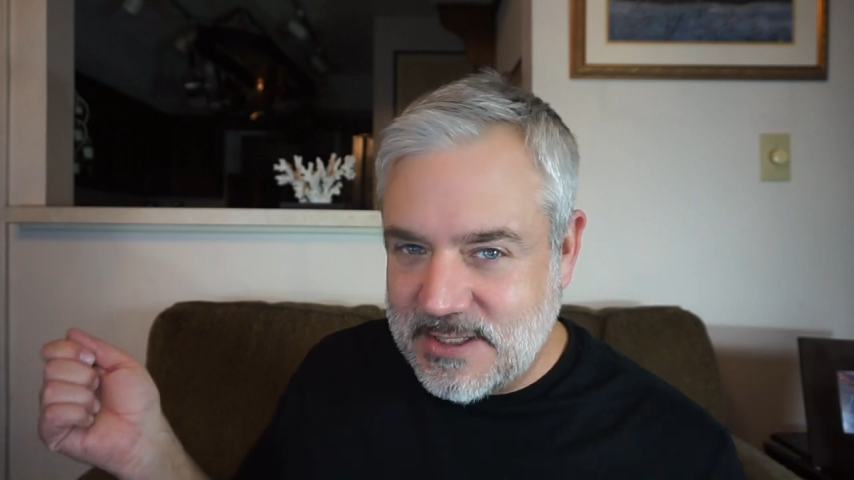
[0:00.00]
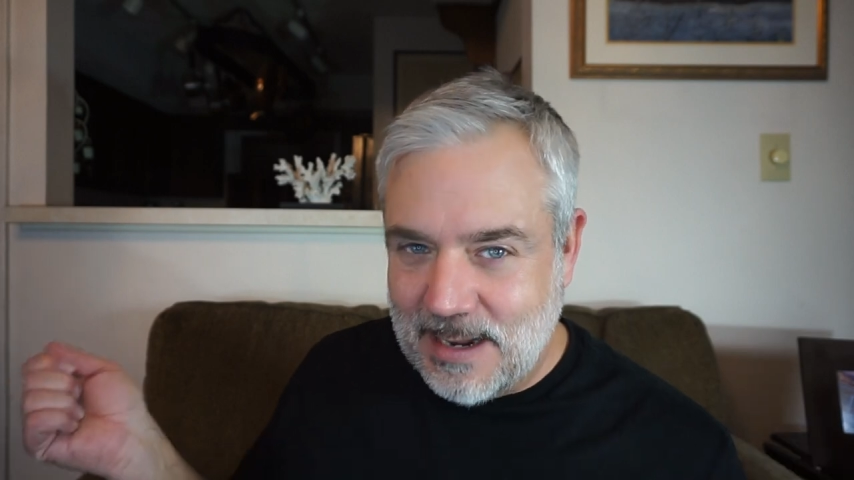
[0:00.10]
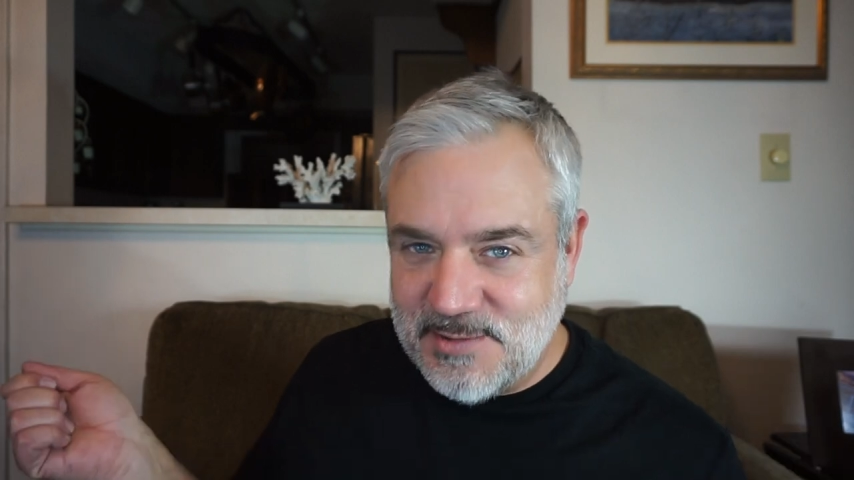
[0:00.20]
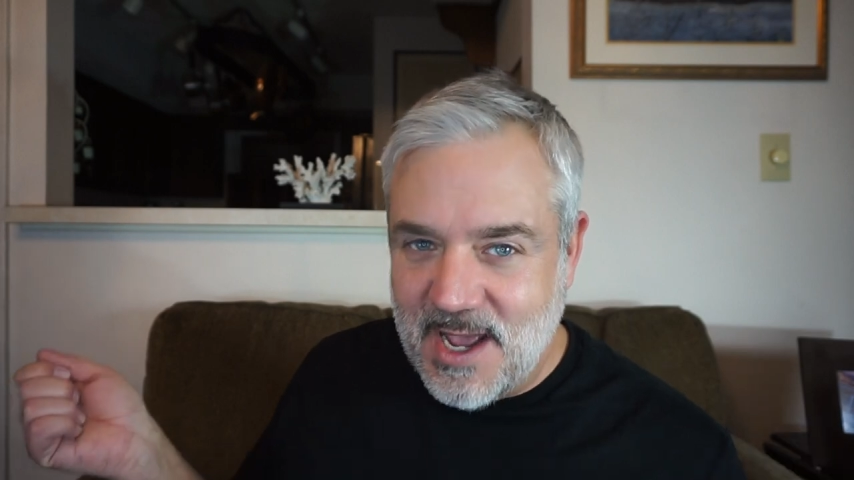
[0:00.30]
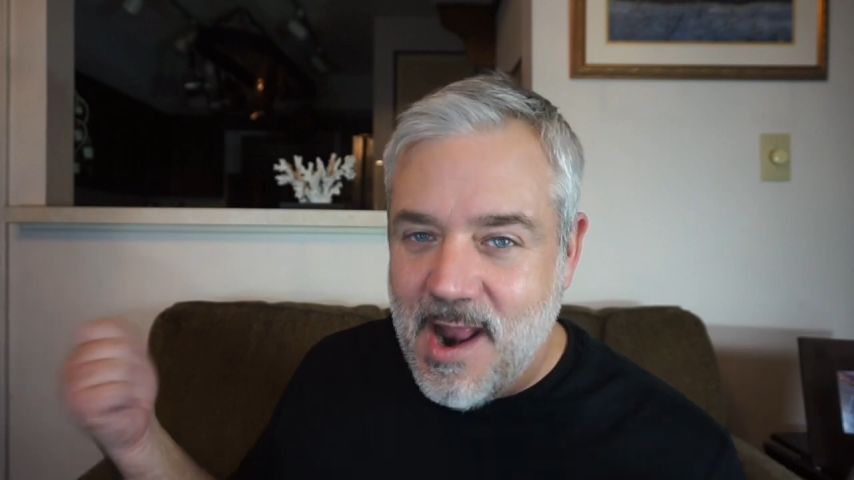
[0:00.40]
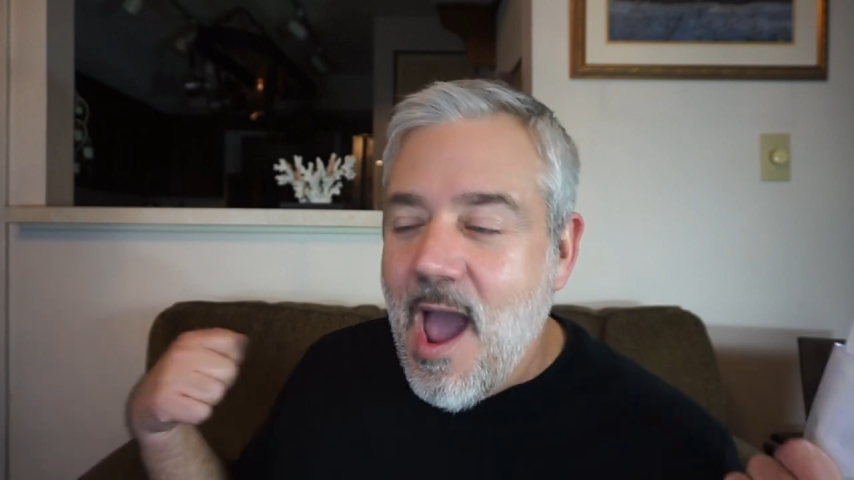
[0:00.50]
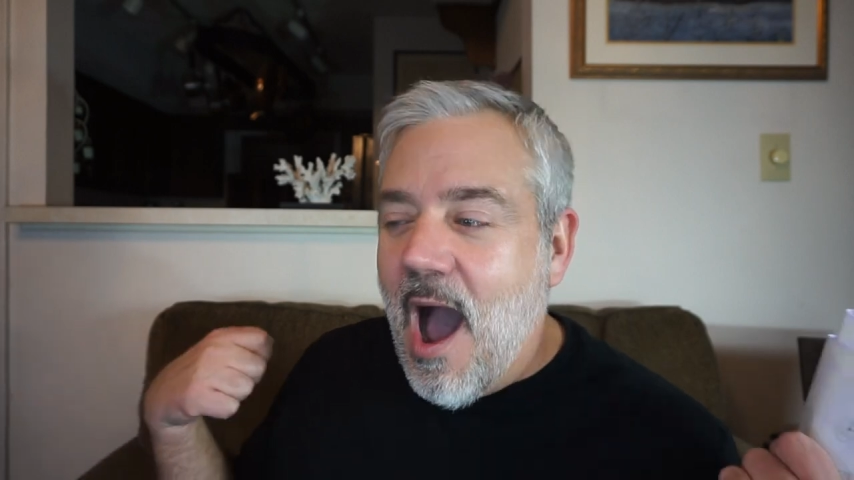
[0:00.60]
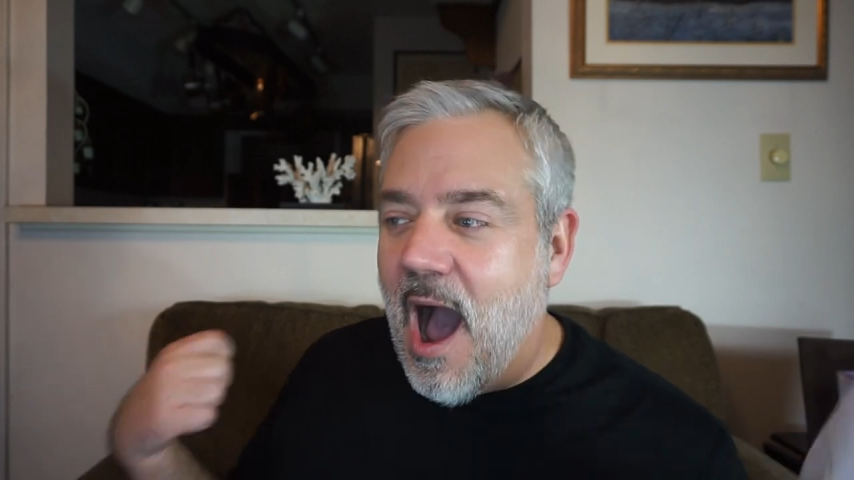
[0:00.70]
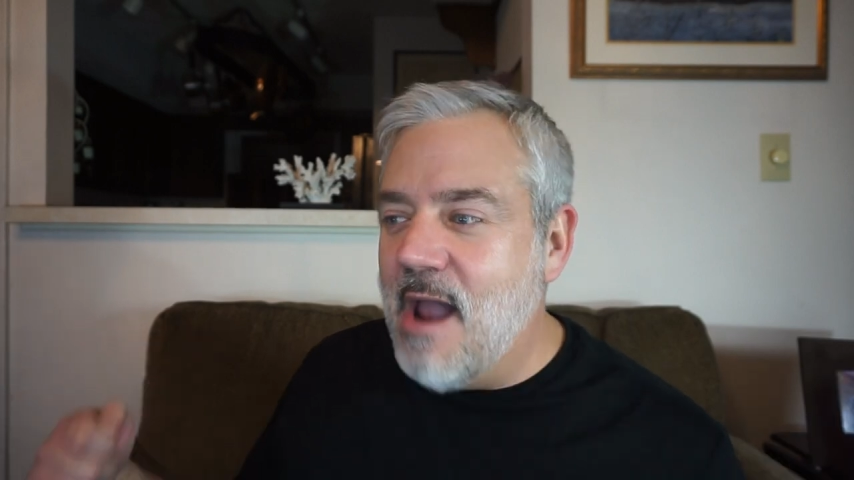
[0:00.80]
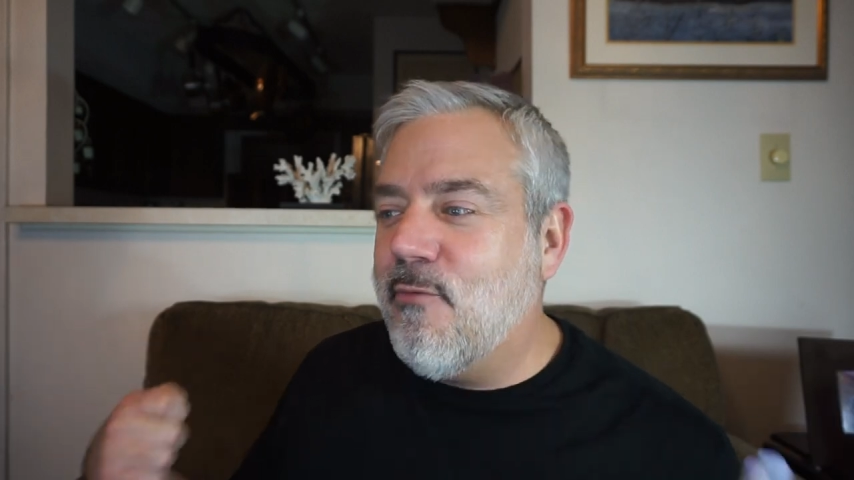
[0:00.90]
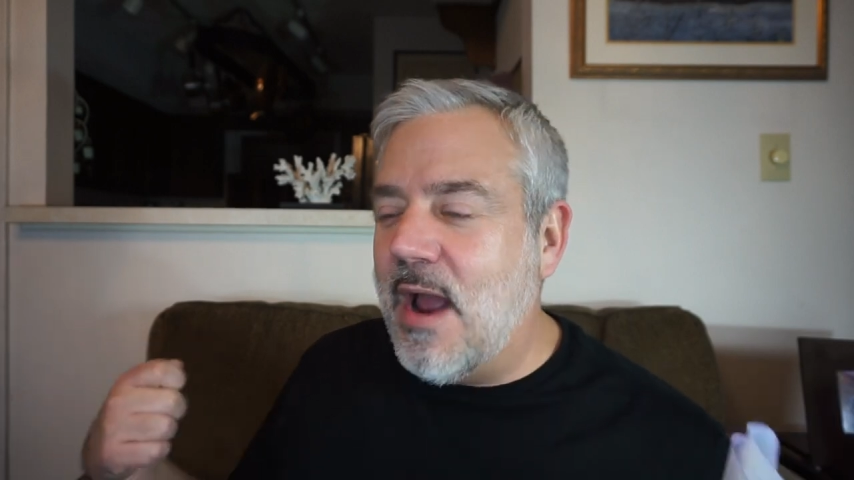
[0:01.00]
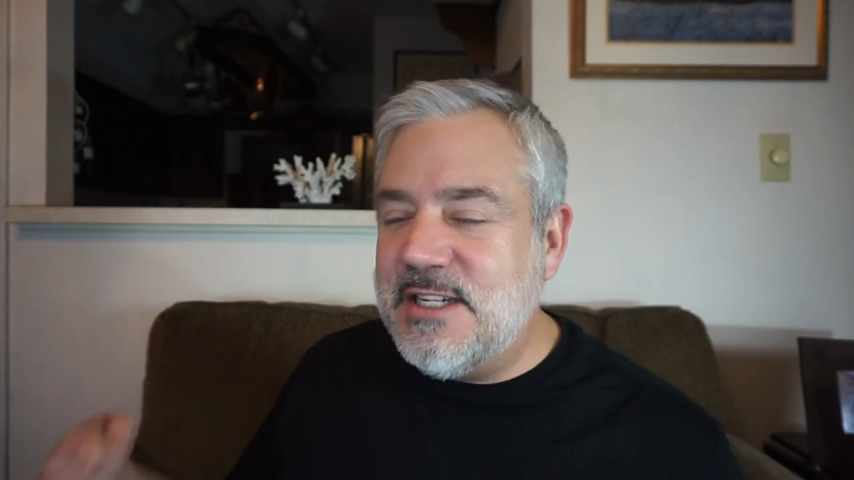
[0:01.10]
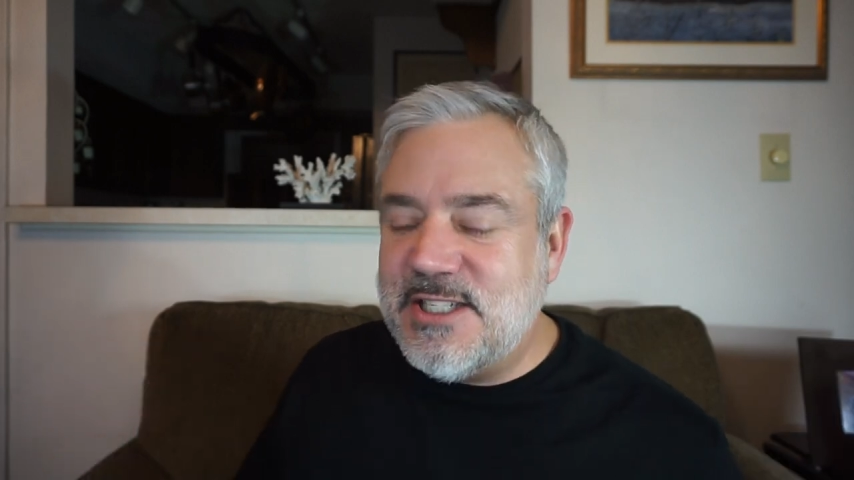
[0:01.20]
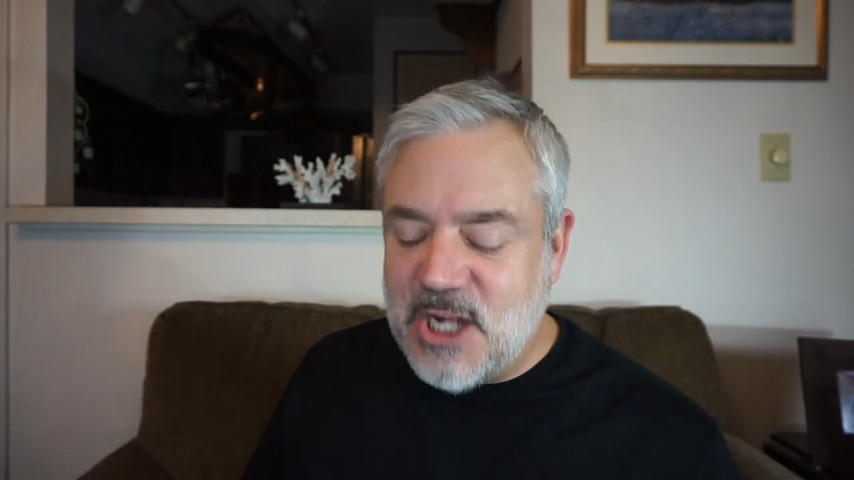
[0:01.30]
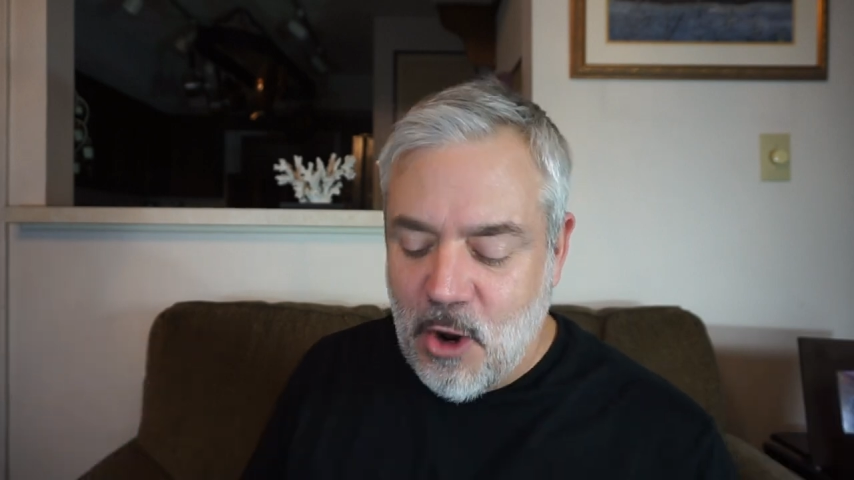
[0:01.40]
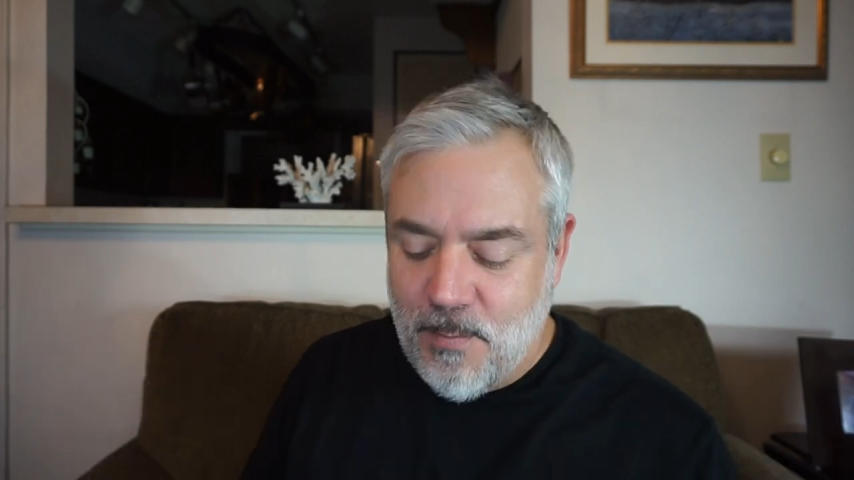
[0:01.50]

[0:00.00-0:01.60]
top 10. I've read so